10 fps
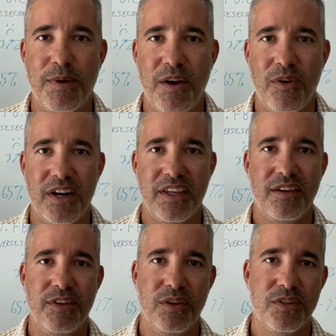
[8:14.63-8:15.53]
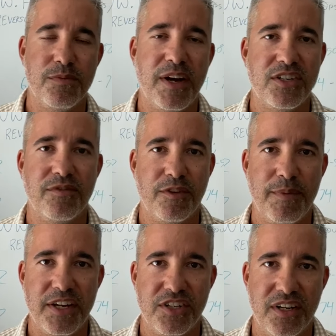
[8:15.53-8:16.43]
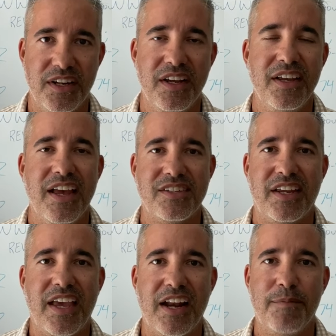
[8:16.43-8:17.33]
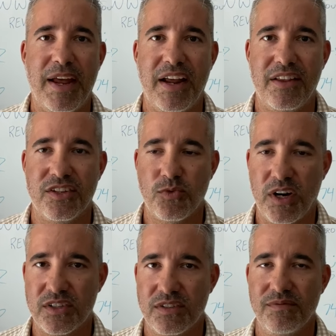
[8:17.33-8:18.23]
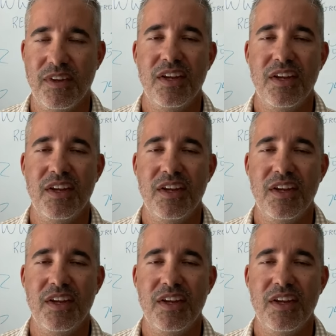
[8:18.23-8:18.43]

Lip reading: but I want to give you as much information as I can about how this works.